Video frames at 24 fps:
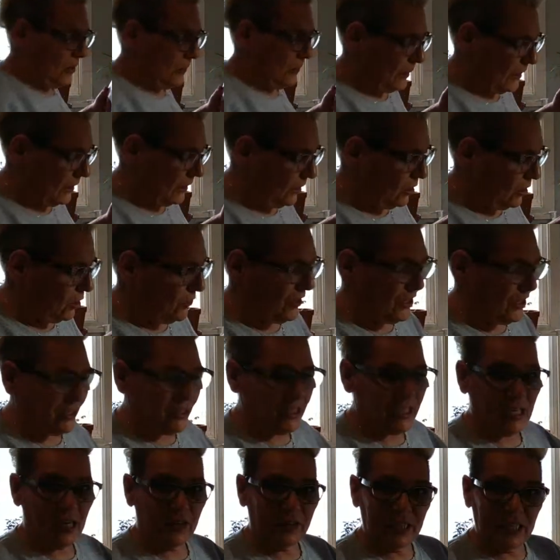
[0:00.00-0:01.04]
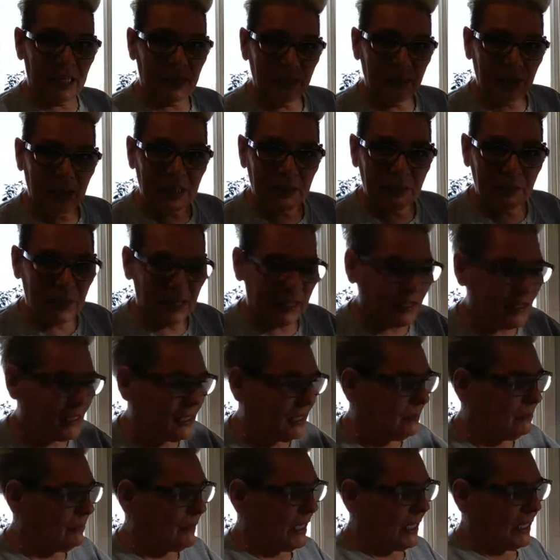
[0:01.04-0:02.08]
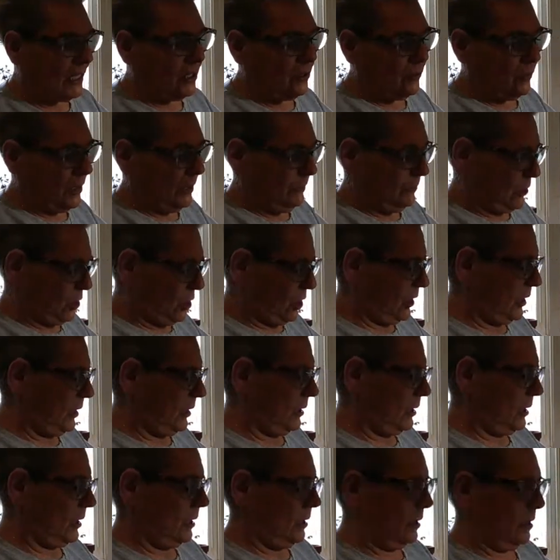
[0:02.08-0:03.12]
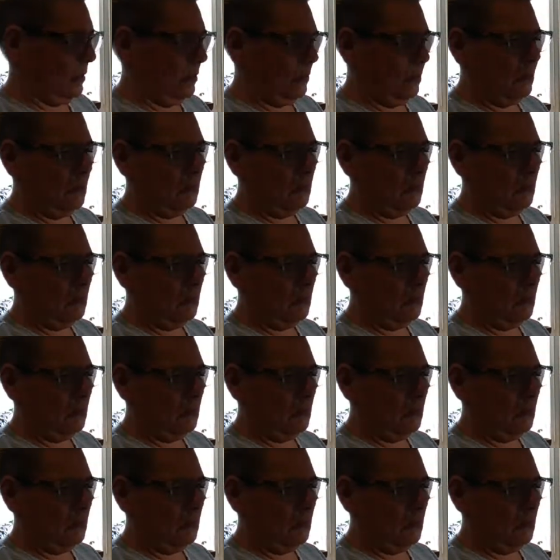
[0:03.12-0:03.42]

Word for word: I'm gonna lower you down and I'm gonna mix in my cream cheese here.